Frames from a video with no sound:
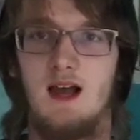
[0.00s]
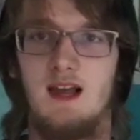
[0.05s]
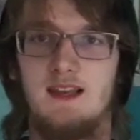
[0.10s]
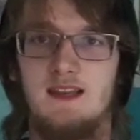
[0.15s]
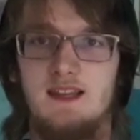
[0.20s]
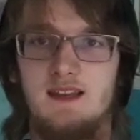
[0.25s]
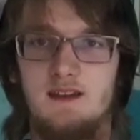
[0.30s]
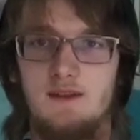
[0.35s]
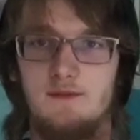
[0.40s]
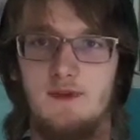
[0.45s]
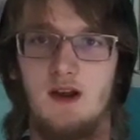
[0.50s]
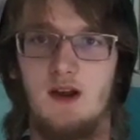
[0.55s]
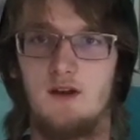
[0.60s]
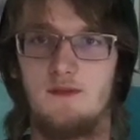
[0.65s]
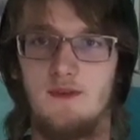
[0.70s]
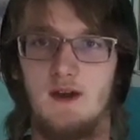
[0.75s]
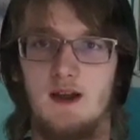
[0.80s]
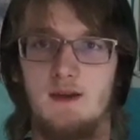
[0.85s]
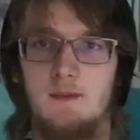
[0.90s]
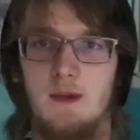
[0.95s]
need to
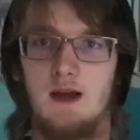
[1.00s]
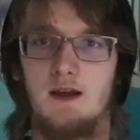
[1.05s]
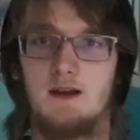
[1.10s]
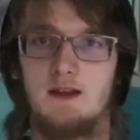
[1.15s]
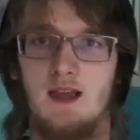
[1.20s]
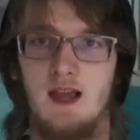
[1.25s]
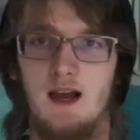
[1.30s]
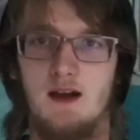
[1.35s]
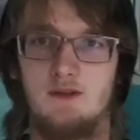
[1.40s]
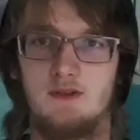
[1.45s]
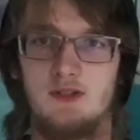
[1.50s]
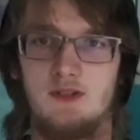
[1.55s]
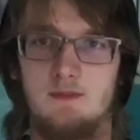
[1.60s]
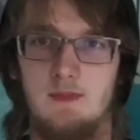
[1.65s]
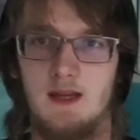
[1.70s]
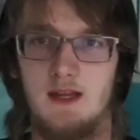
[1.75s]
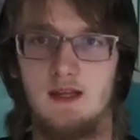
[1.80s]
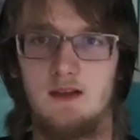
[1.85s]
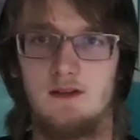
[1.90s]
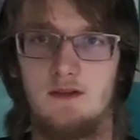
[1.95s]
verify my account to
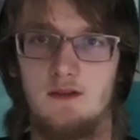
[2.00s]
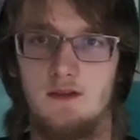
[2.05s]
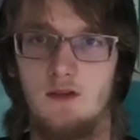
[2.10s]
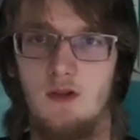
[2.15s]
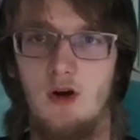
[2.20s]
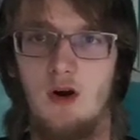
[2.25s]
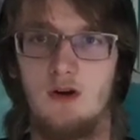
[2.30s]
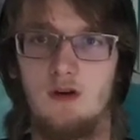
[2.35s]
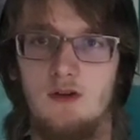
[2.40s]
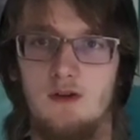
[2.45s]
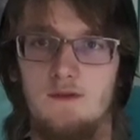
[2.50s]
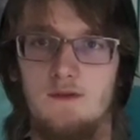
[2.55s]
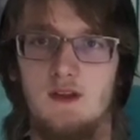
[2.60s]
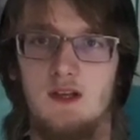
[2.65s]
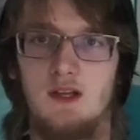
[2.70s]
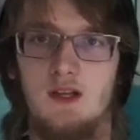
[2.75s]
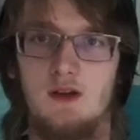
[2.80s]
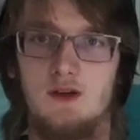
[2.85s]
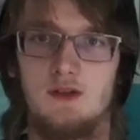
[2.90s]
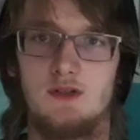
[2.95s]
make longer
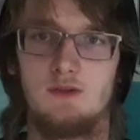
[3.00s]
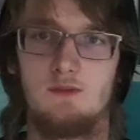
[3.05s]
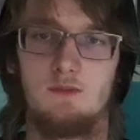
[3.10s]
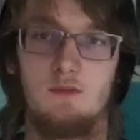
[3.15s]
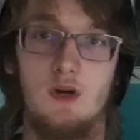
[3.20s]
videos,